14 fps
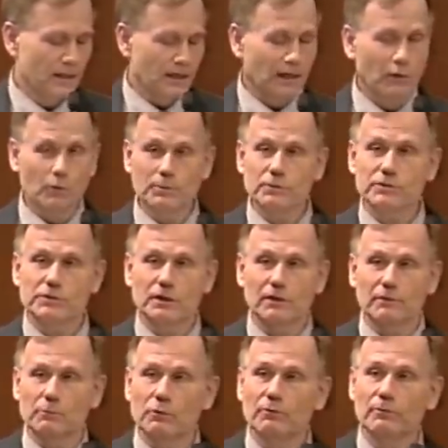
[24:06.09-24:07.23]
I hope you saw
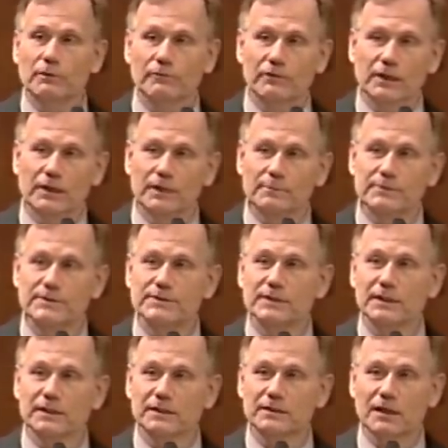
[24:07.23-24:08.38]
the movement of the lips
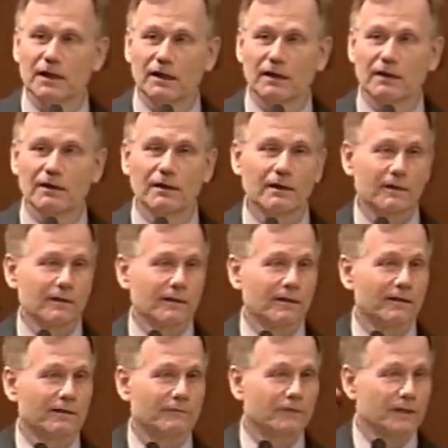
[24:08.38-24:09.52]
and the tongue
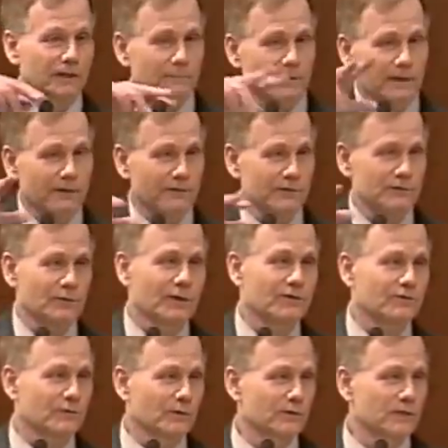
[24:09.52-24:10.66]
and the velum and other
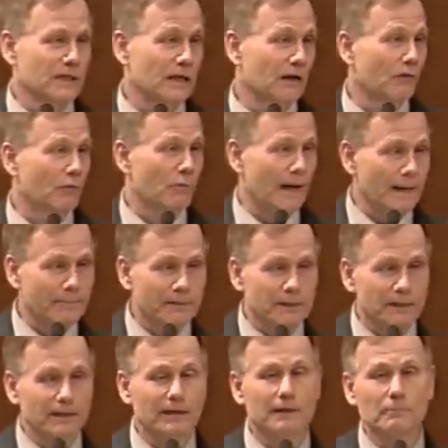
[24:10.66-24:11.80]
structures and how
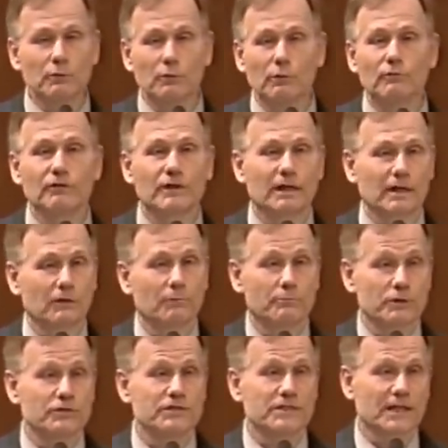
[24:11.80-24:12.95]
rapidly they move and how
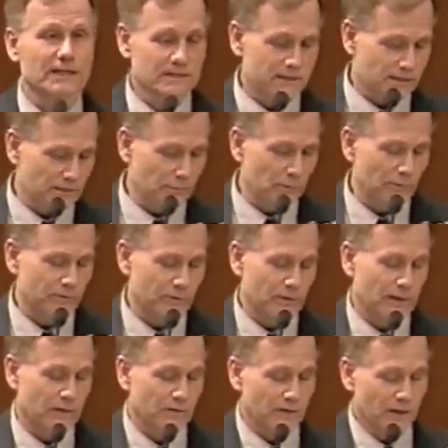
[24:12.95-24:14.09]
precise they're moved
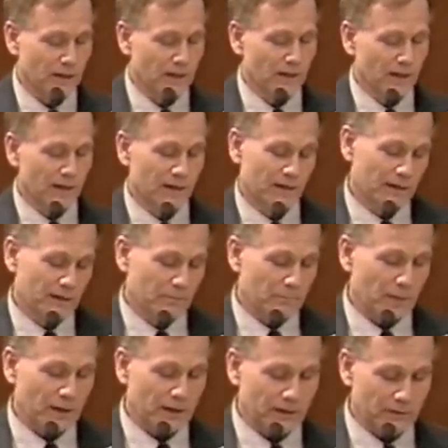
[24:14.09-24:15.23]
around
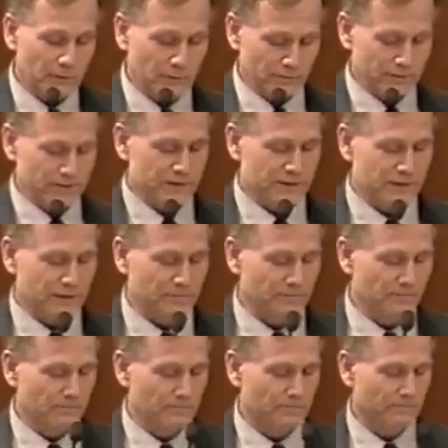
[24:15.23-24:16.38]
by our nervous system.